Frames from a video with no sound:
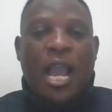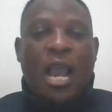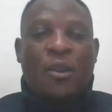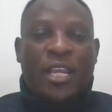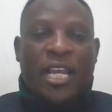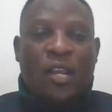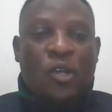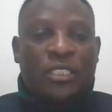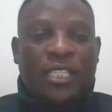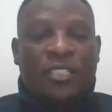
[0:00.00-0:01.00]
How can I
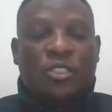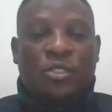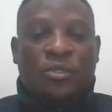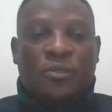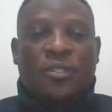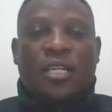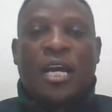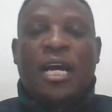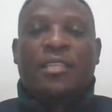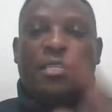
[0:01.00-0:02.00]
contact you?
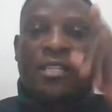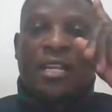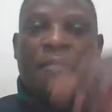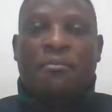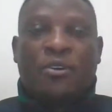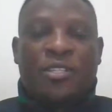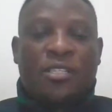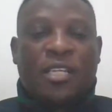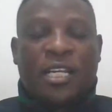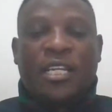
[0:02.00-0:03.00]
There's the number on the
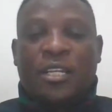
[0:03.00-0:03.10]
screen,